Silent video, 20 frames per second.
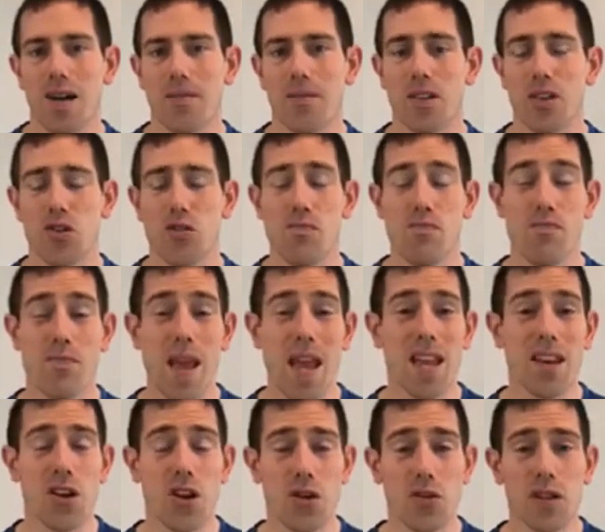You
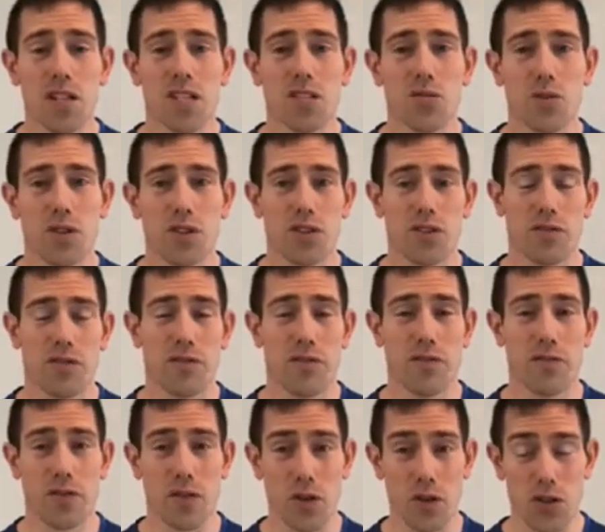may notice when you're
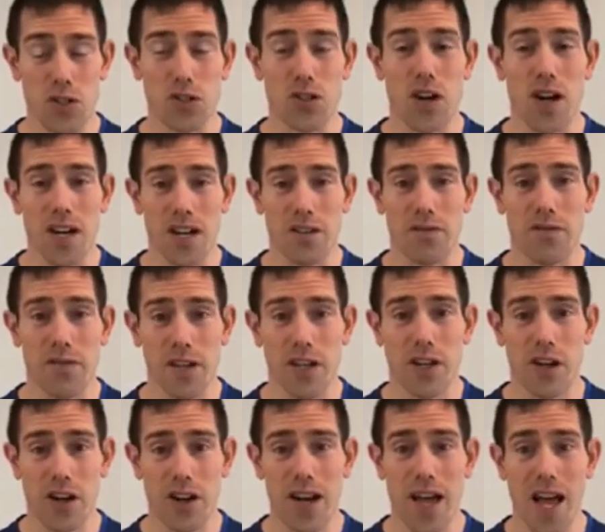first trying to
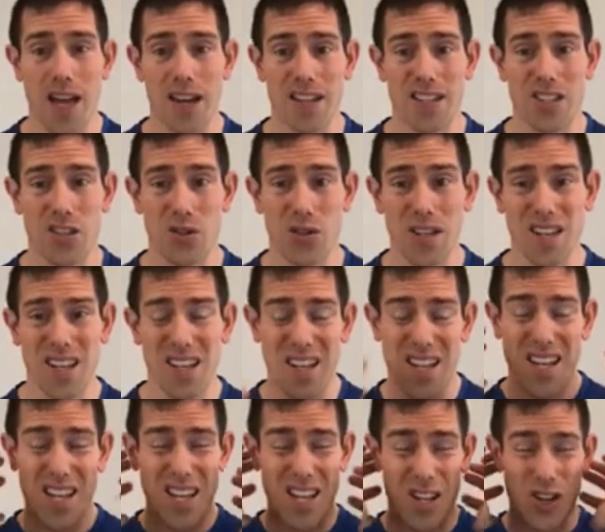figure out how to do it,
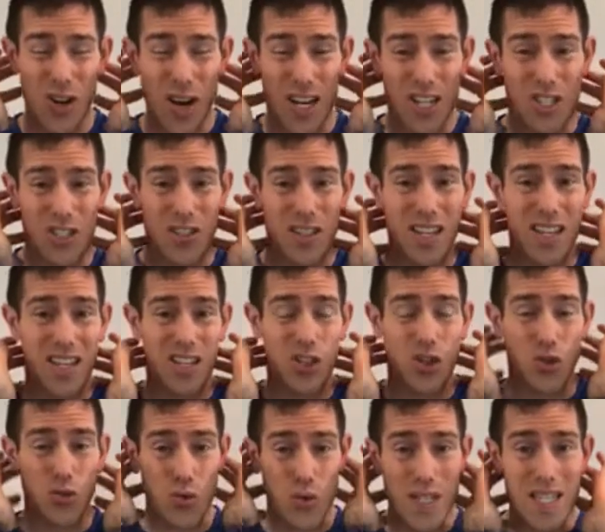you're actually
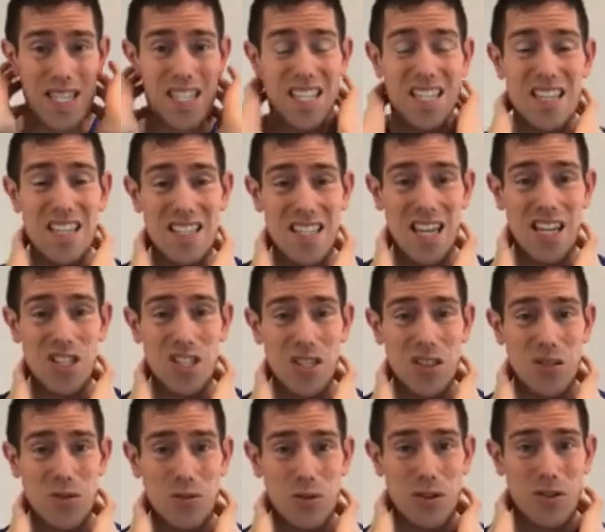increasing the tension
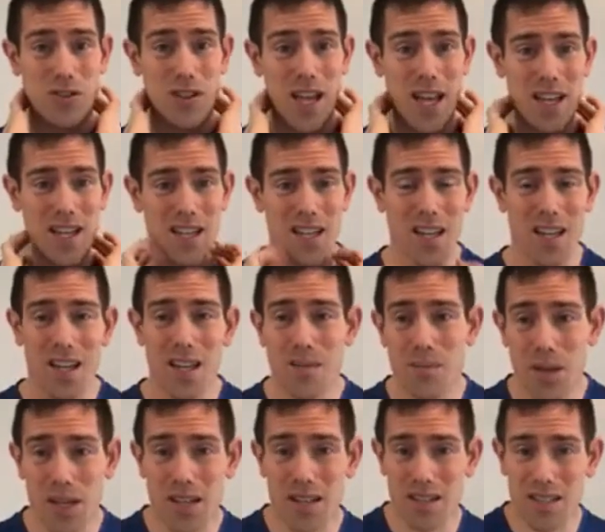through your neck
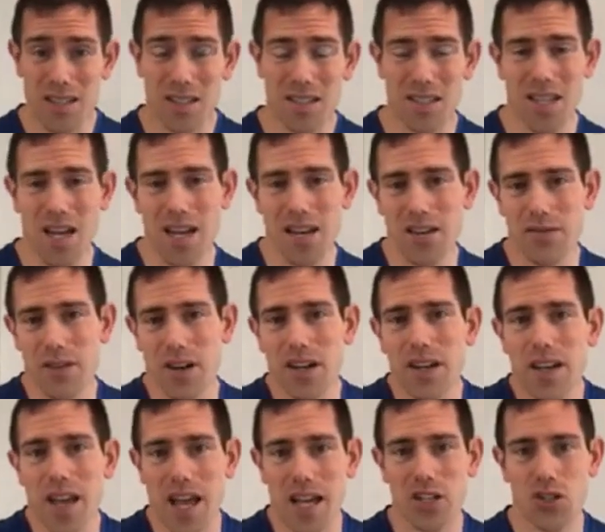because it's kind of
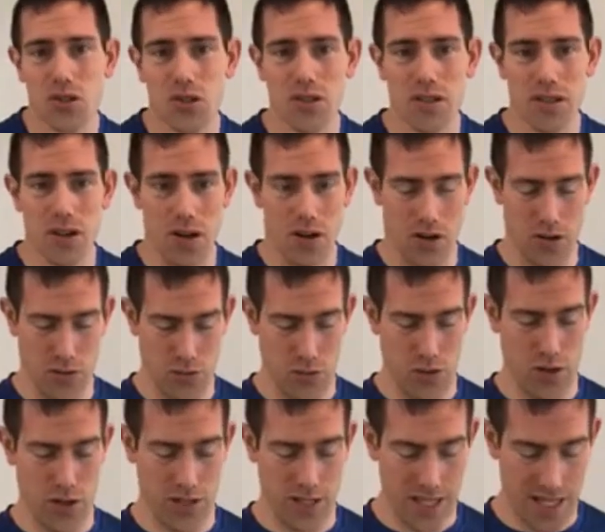unnatural and hard
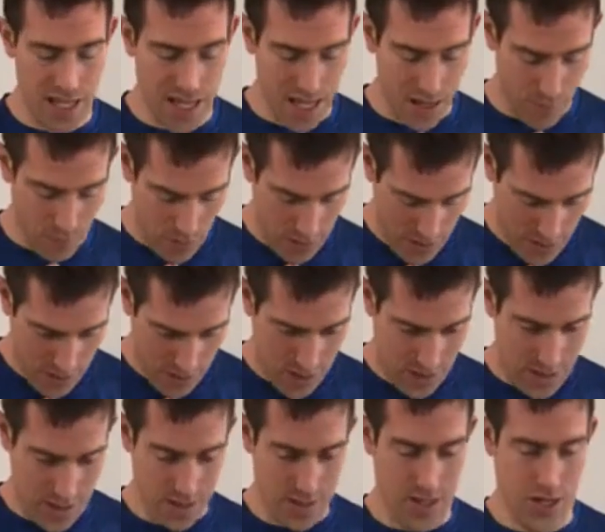work to keep
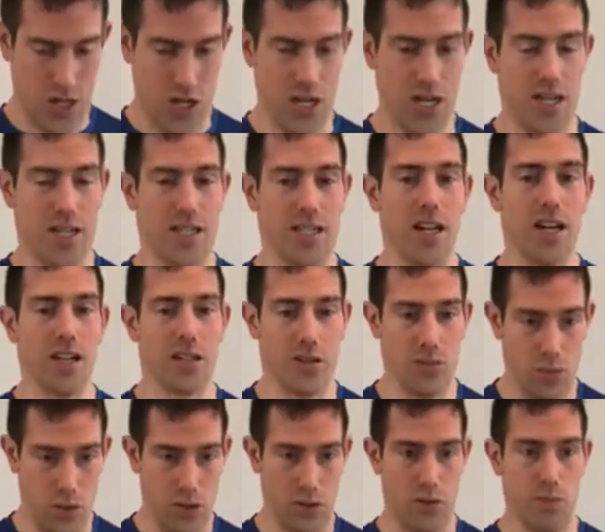the chin tucked
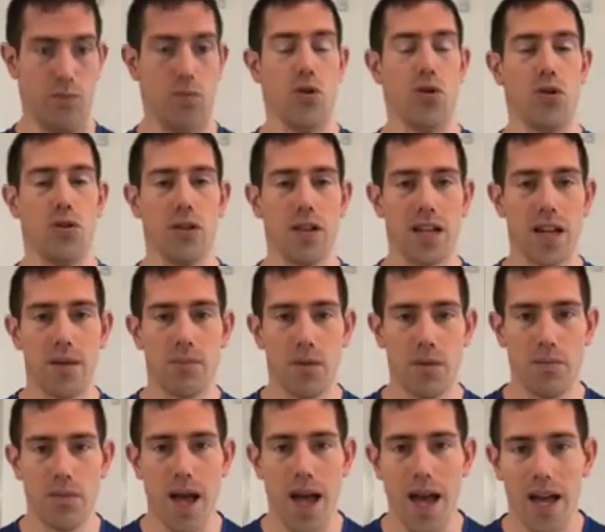while we're pulling up and
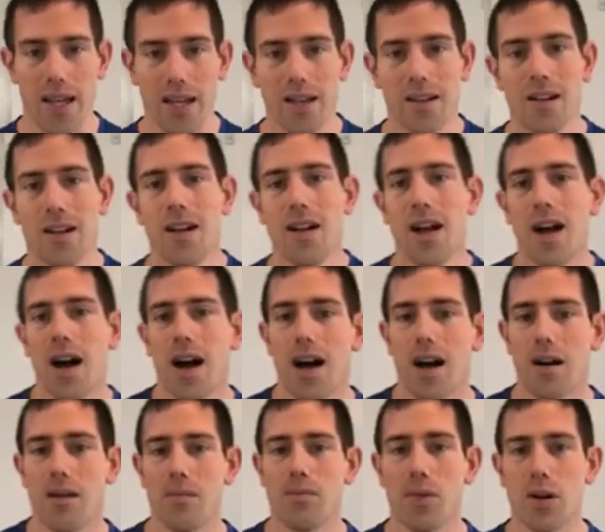back.
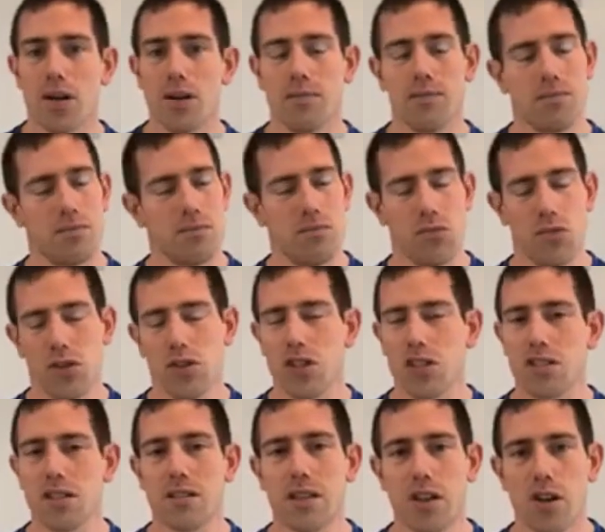But with
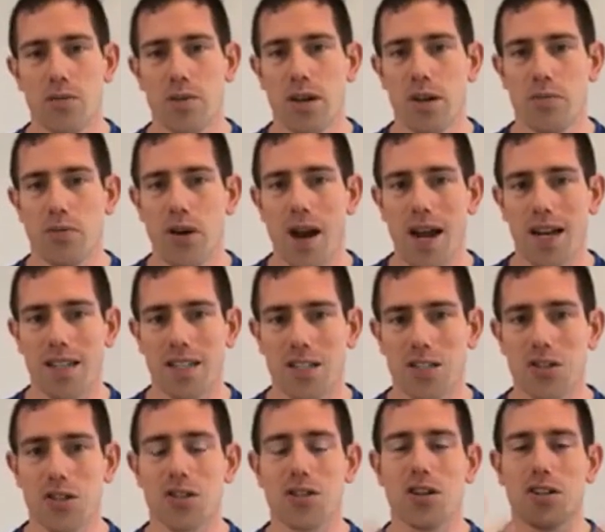just a little bit of practice,
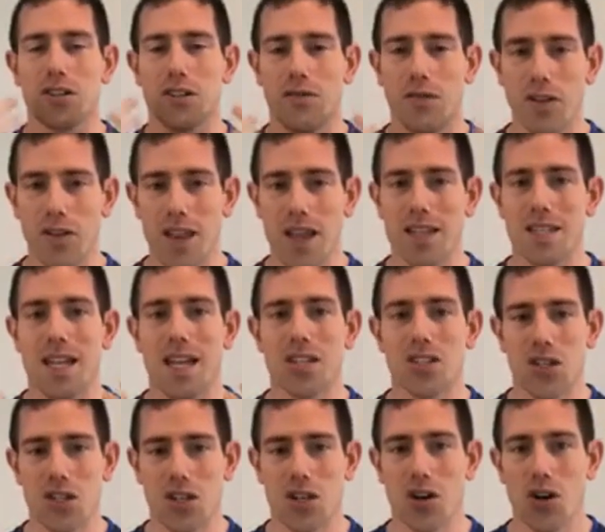you'll start to feel that
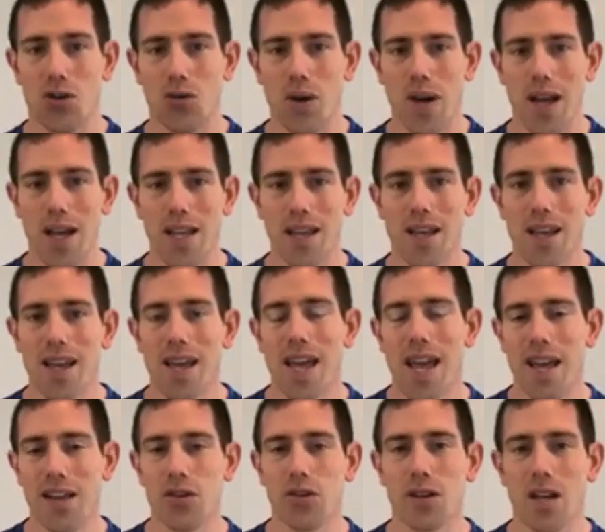tension go away
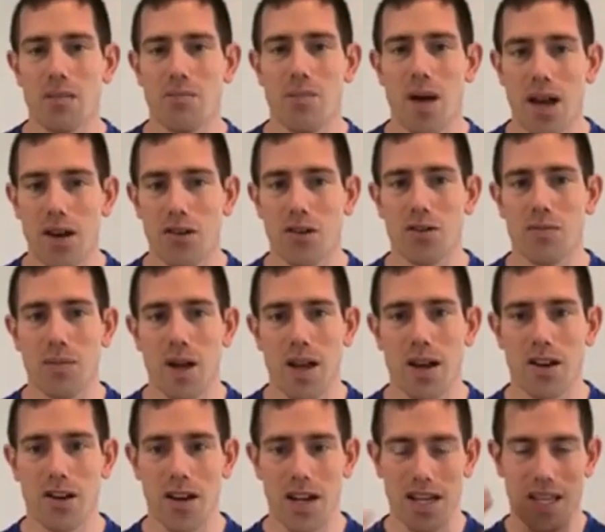and you'll get better and
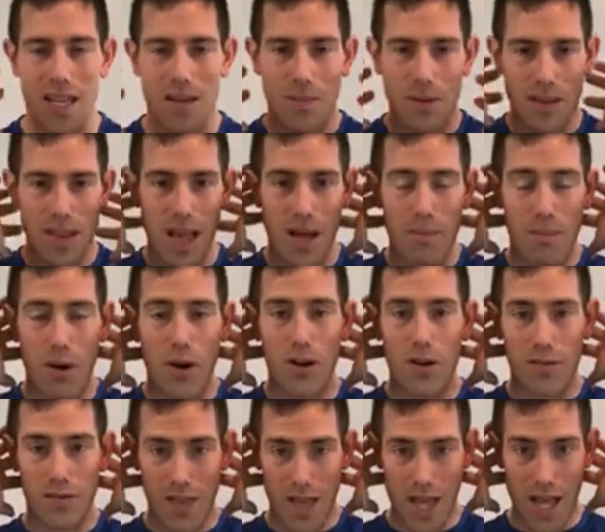better at keeping that part
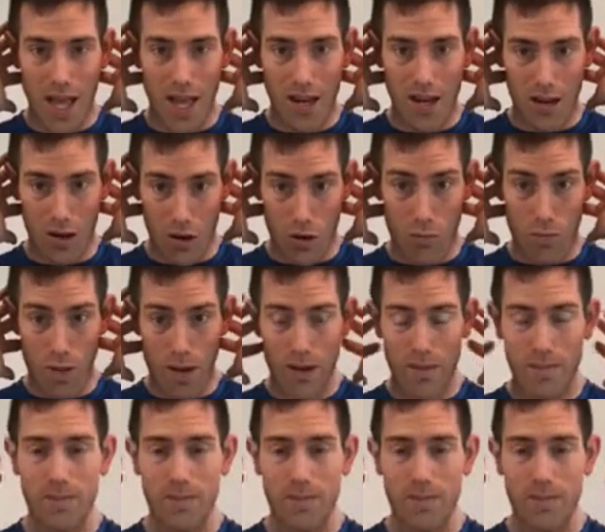of the head open.